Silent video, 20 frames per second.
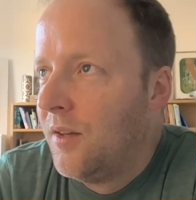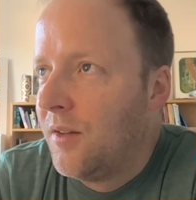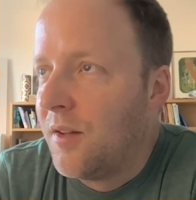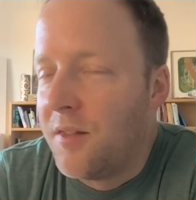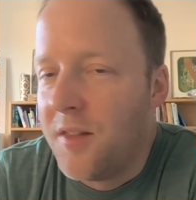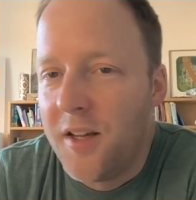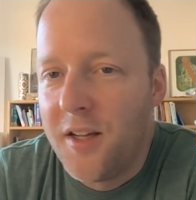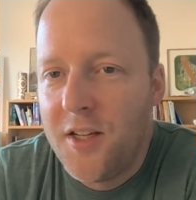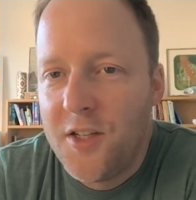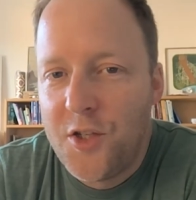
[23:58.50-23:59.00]

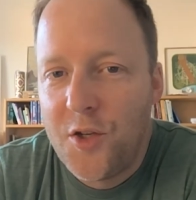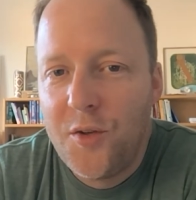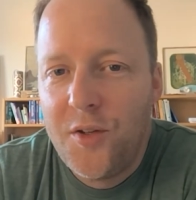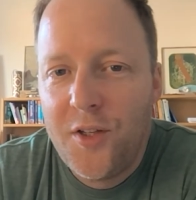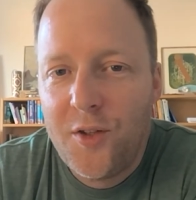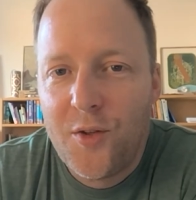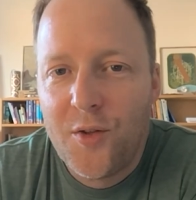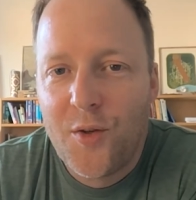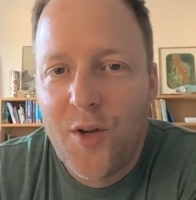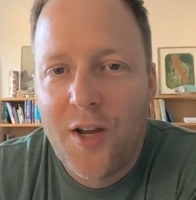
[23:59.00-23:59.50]
thing is, you
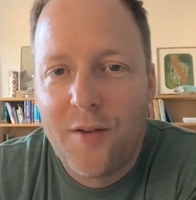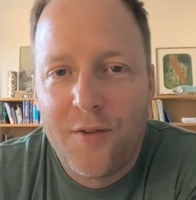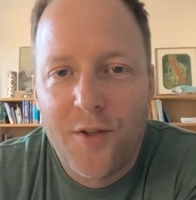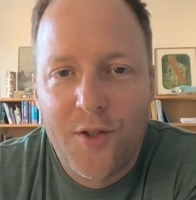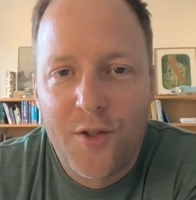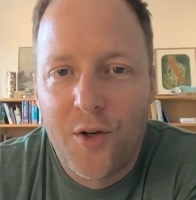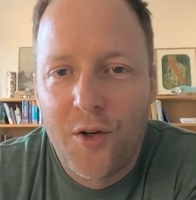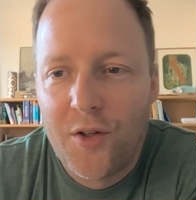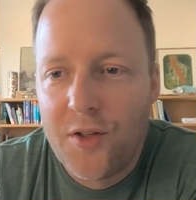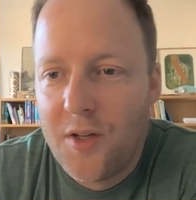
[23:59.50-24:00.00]
need to have a
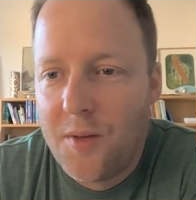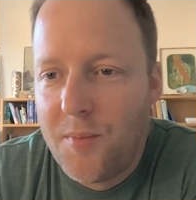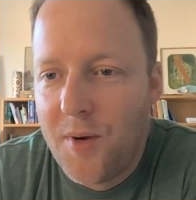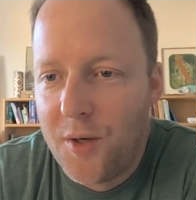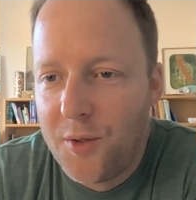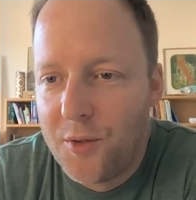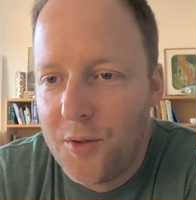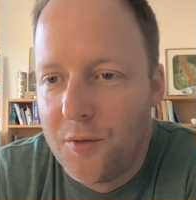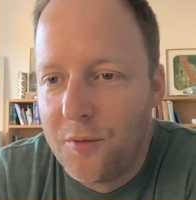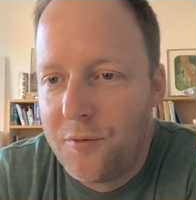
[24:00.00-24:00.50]
certain
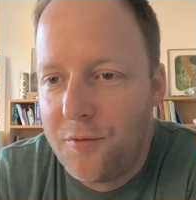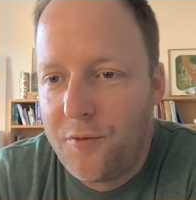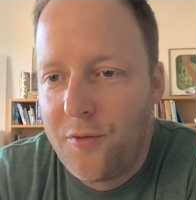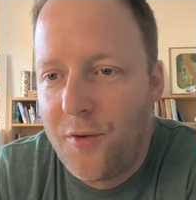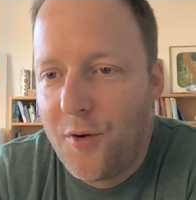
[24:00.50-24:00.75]
amount of